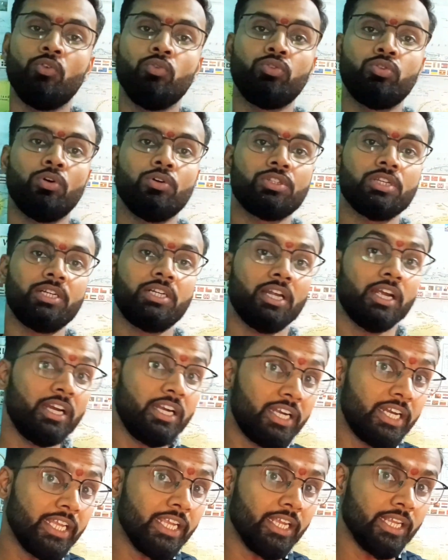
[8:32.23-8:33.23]

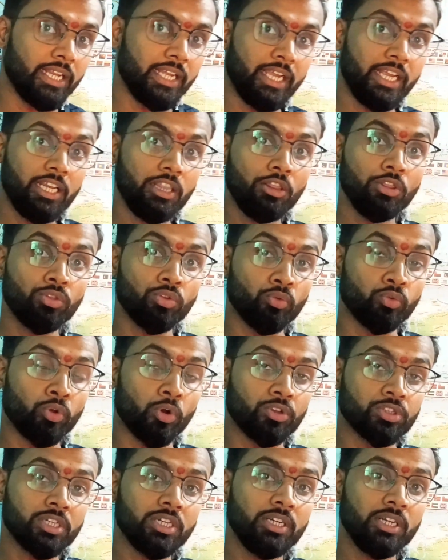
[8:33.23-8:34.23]
2013 in
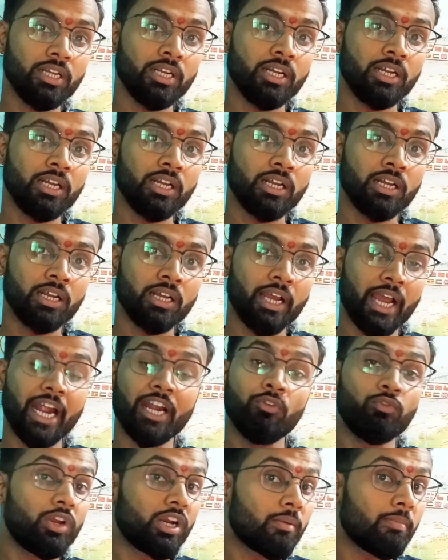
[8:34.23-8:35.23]
2000
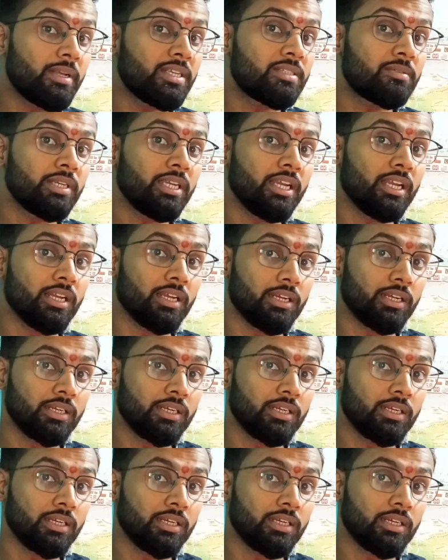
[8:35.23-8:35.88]
at Workplace